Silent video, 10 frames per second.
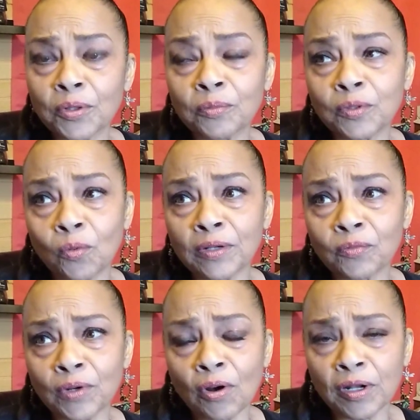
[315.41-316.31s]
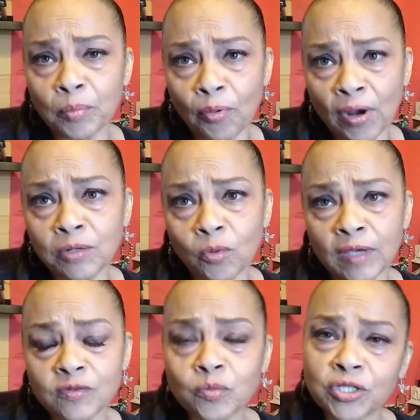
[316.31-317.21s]
the one regarding
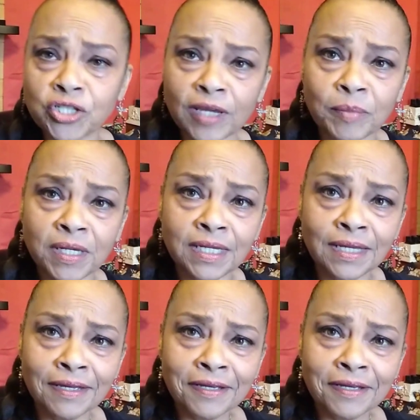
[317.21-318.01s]
brainwaves with Jamie,